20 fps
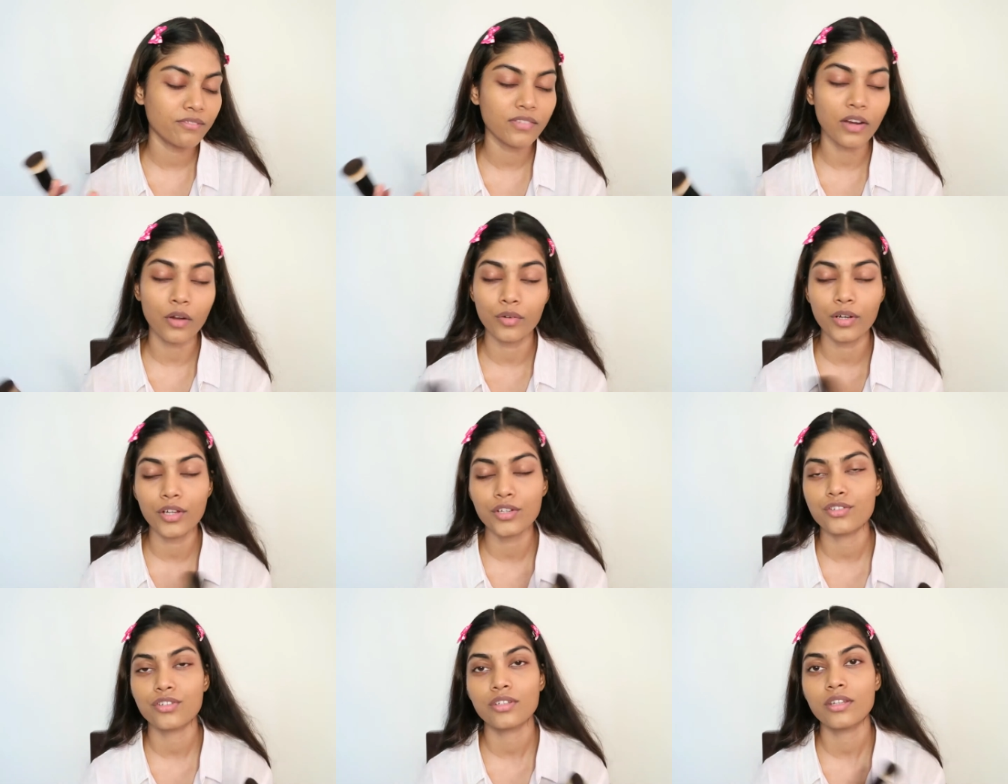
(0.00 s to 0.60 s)

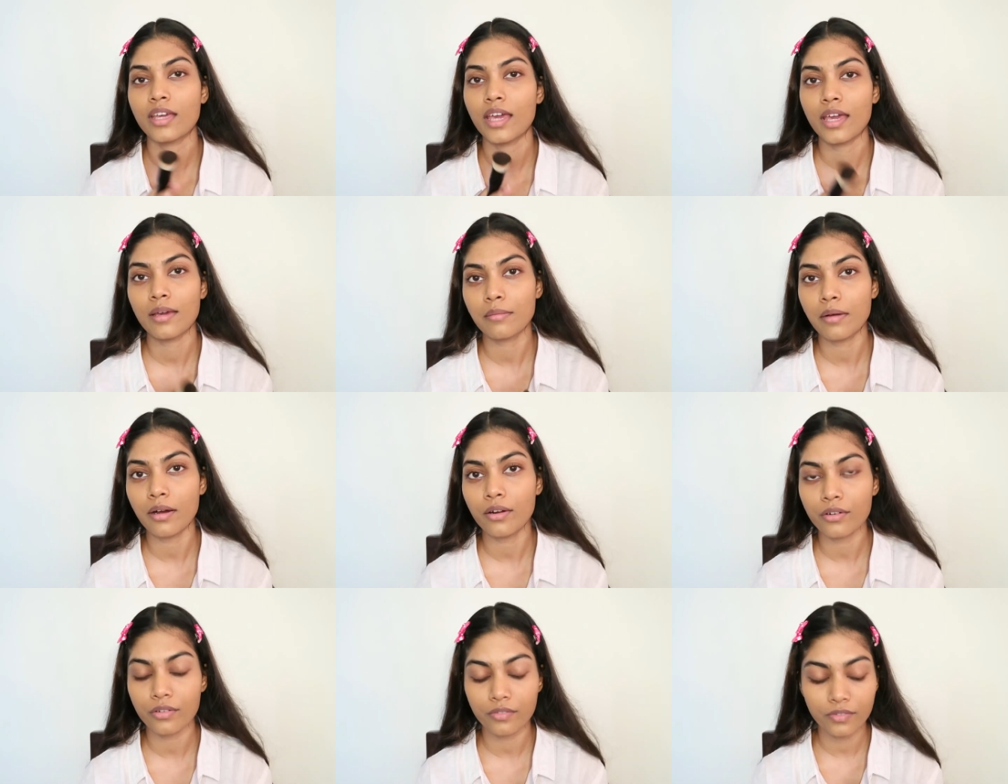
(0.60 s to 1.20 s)
foundation
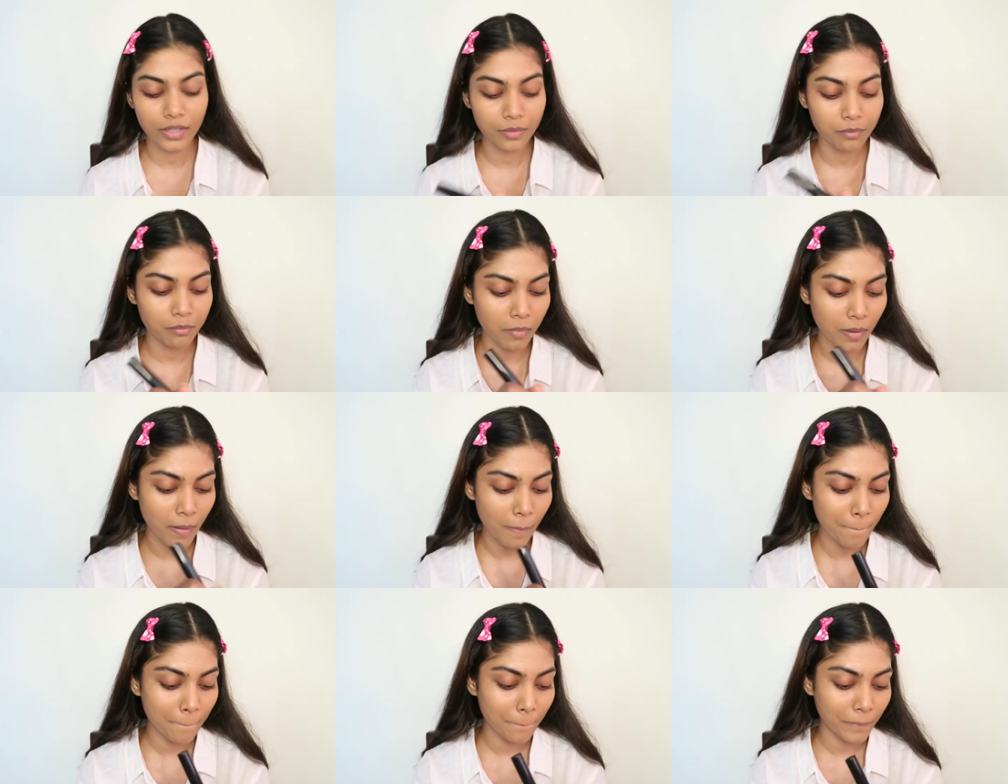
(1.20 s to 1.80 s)
came out of that
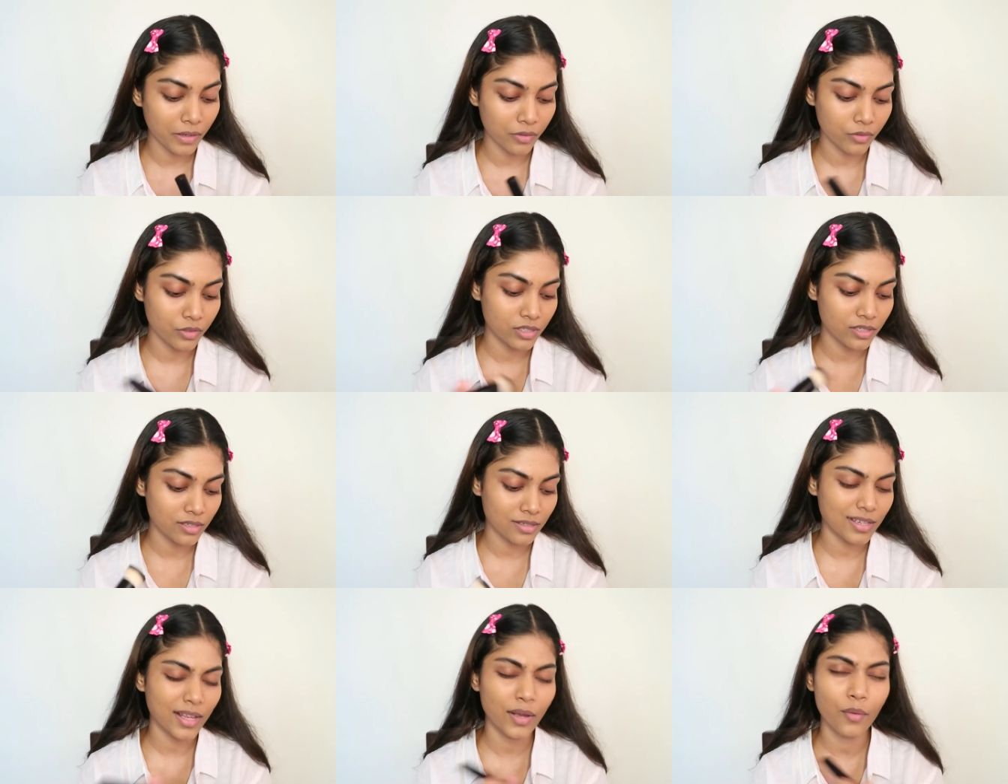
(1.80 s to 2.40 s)
pump, it
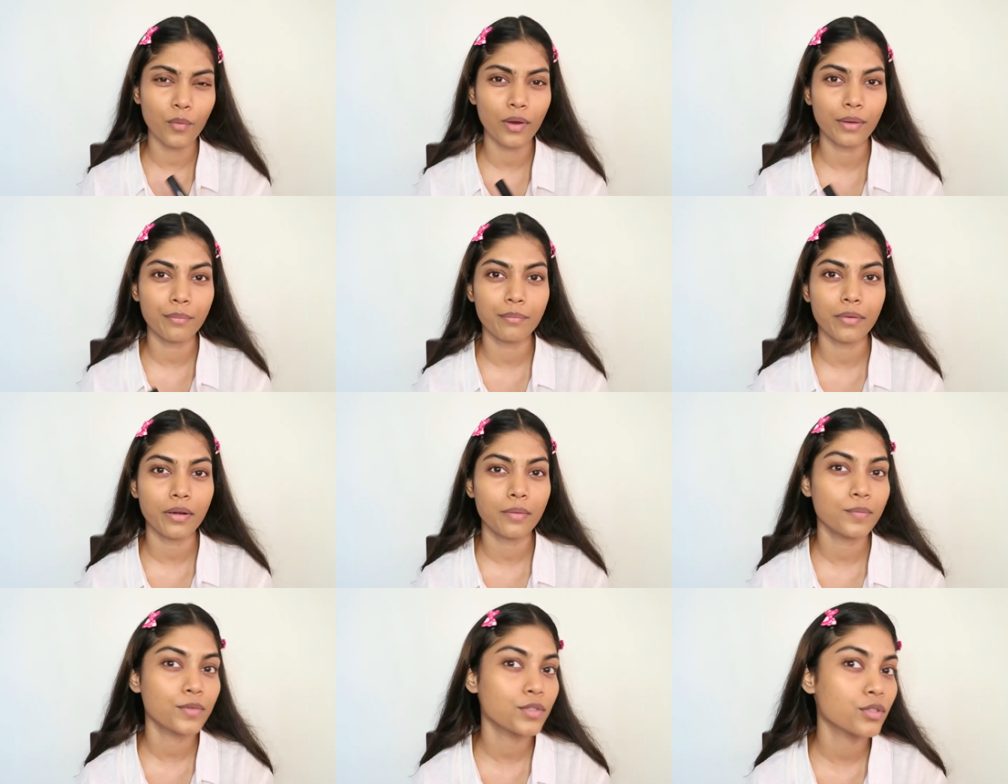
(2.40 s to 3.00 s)
was just like one
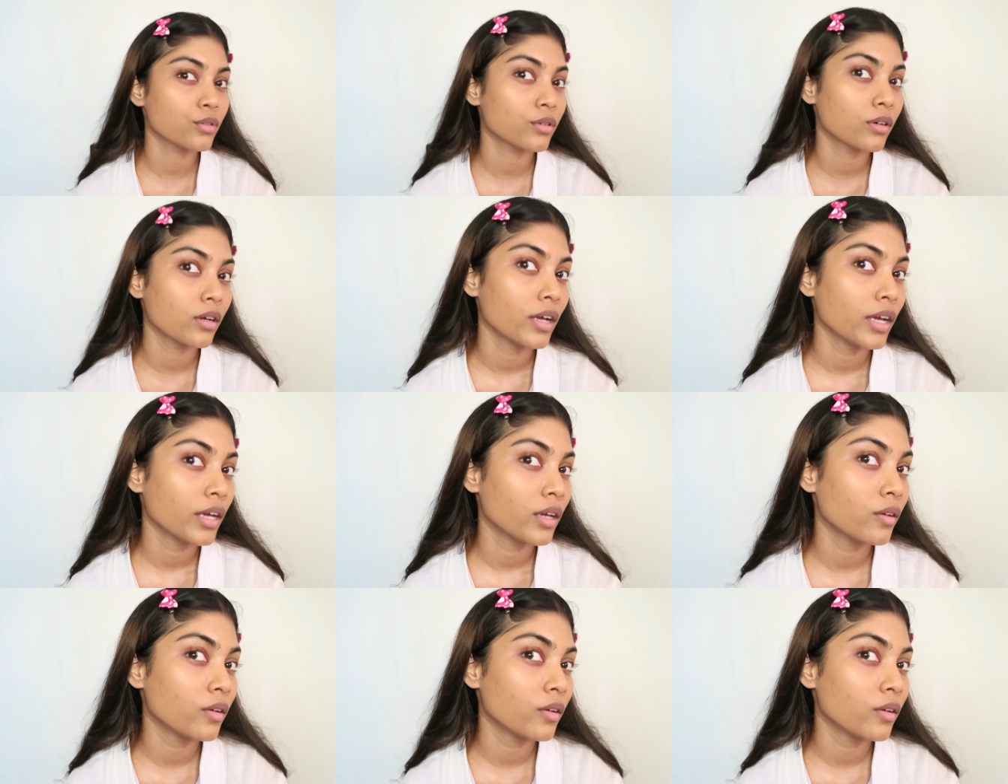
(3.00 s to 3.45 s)
pump, so